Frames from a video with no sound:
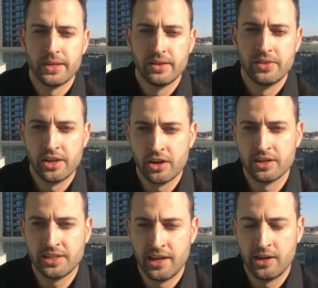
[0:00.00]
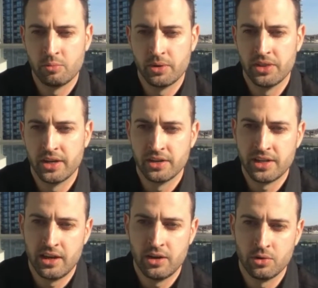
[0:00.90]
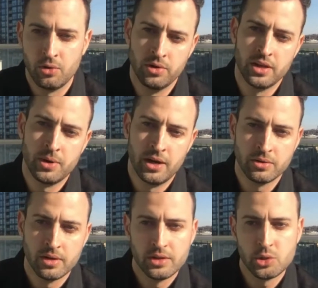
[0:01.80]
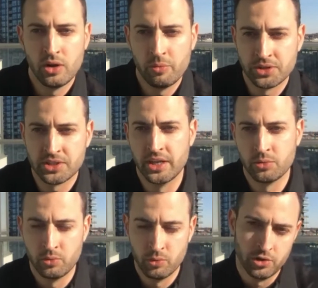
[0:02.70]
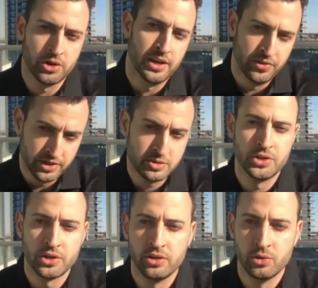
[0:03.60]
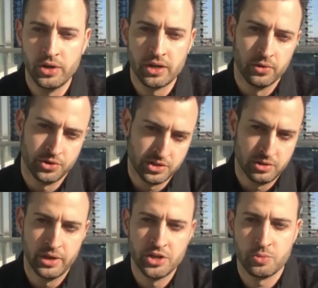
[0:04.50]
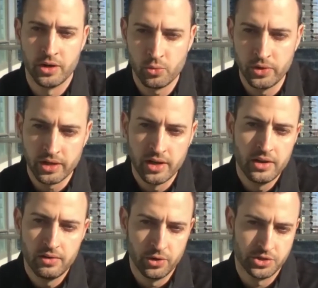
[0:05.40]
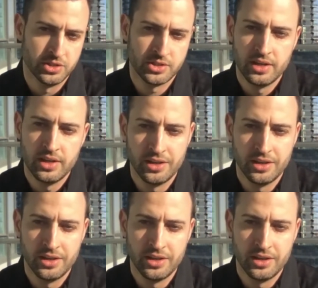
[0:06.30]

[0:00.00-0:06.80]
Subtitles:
they are down, but they're down only about 12% when we're looking at this particular week versus the benchmark week versus the